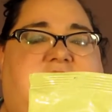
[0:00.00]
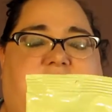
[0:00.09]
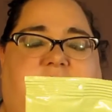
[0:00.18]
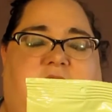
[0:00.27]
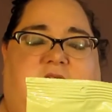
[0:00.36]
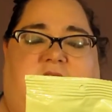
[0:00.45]
they
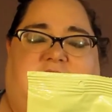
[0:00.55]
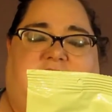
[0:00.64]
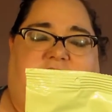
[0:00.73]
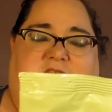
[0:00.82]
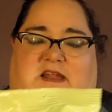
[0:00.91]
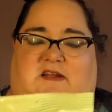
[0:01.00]
were not
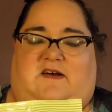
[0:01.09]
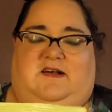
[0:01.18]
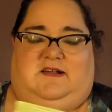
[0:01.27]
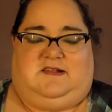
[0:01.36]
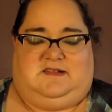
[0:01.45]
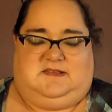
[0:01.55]
good at
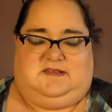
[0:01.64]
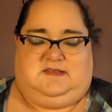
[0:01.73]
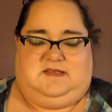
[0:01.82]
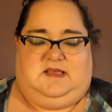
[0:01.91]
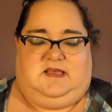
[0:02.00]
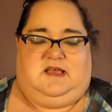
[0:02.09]
all.
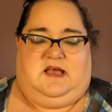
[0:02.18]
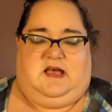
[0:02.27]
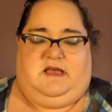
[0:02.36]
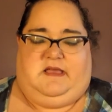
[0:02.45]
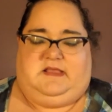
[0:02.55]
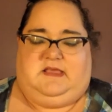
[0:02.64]
I
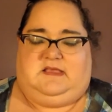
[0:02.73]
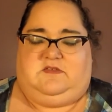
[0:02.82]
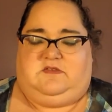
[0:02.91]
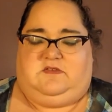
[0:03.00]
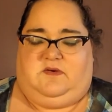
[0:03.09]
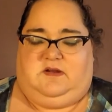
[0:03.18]
mean, they
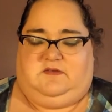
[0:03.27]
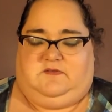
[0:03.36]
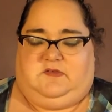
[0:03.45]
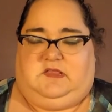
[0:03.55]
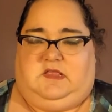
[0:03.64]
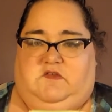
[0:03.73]
sort of
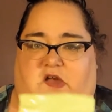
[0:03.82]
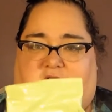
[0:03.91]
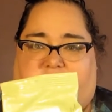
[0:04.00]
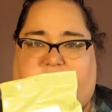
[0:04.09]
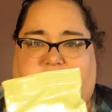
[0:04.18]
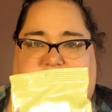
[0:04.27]
did the
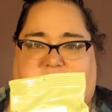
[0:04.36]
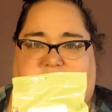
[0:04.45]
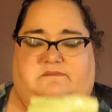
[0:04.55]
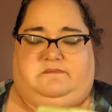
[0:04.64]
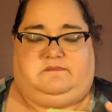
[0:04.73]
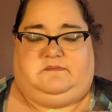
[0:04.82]
job,
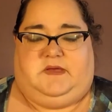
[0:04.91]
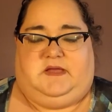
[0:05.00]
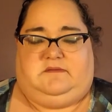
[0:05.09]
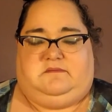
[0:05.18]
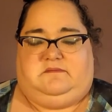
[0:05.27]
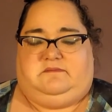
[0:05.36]
but
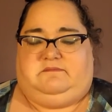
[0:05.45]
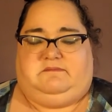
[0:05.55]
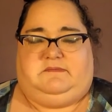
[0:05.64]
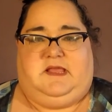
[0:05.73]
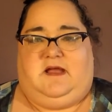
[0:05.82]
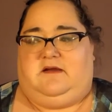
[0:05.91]

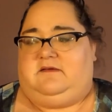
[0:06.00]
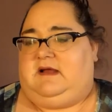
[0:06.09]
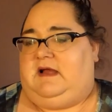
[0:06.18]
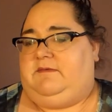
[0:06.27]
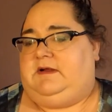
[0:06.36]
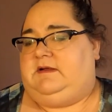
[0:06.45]
no,
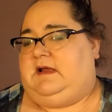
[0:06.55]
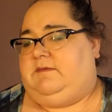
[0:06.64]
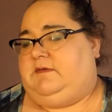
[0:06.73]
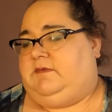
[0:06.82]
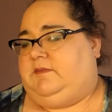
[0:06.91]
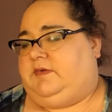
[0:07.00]
I wouldn't. I
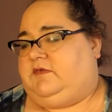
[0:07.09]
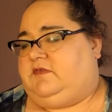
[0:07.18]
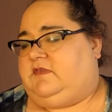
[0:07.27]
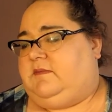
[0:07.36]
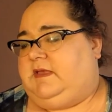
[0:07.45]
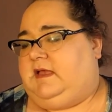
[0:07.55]
wouldn't repurchase
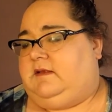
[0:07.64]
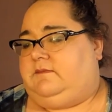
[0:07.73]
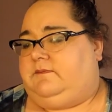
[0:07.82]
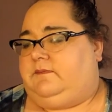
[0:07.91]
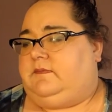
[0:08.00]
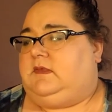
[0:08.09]
them again.
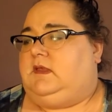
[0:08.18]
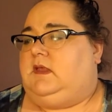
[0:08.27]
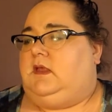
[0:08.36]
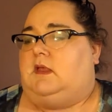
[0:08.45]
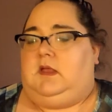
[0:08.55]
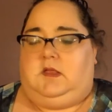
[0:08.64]

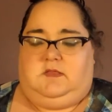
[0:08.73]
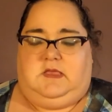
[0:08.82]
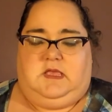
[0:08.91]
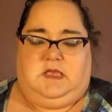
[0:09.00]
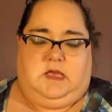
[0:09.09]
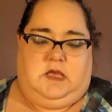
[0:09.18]

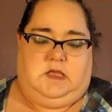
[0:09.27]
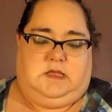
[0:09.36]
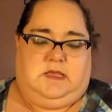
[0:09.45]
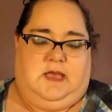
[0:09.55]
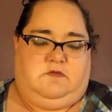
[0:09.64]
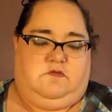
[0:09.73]
The
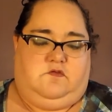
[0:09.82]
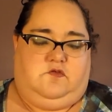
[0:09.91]
Yes